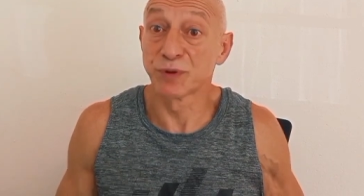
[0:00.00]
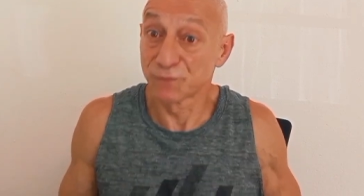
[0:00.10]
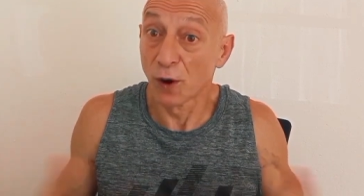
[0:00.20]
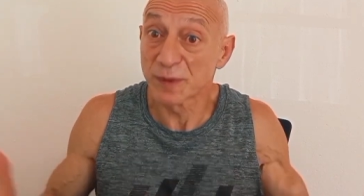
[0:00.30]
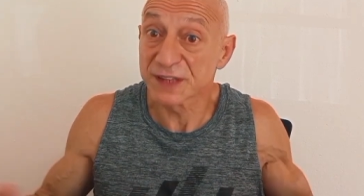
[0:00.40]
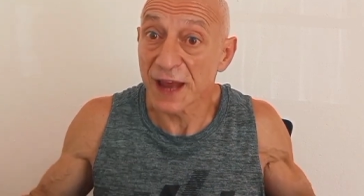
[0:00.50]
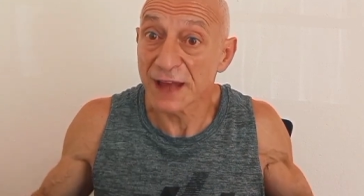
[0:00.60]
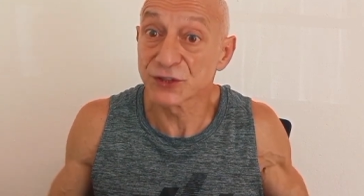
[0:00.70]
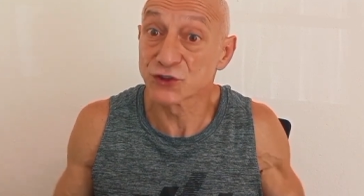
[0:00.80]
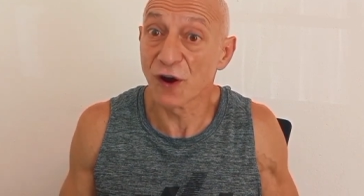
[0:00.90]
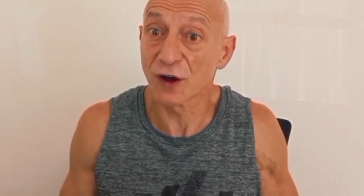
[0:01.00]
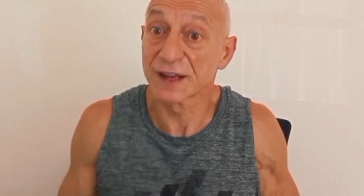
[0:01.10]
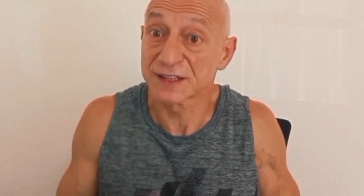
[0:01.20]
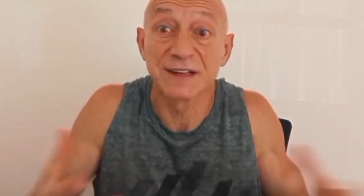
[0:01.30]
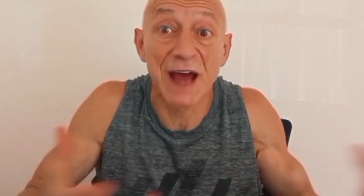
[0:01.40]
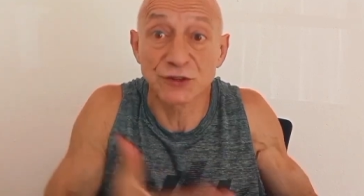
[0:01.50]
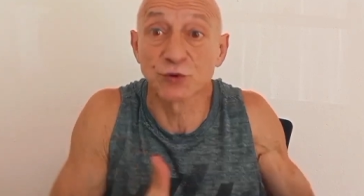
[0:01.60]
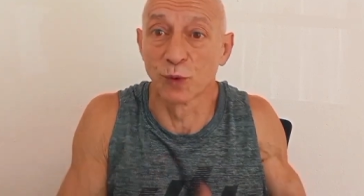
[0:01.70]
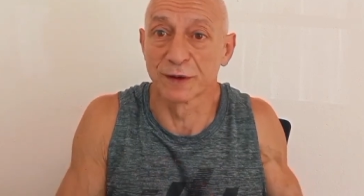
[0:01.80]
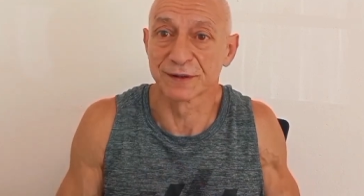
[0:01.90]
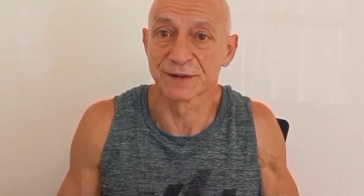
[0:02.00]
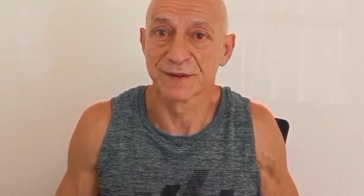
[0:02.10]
performance enhancing drug. It's a natural one.